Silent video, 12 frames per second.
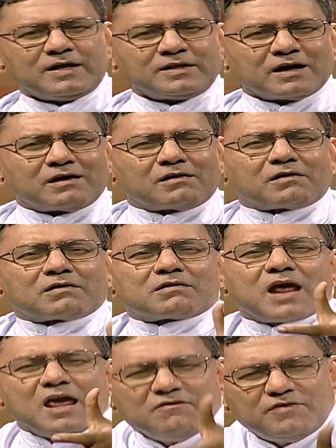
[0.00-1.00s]
the
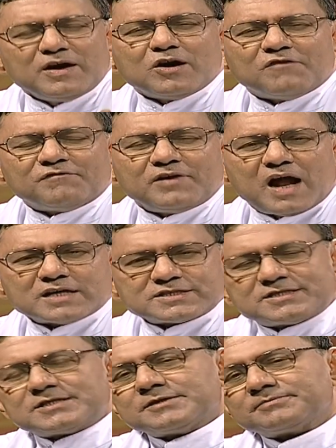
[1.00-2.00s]
craving of
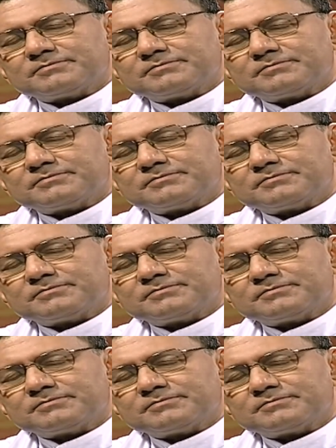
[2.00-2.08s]
lust.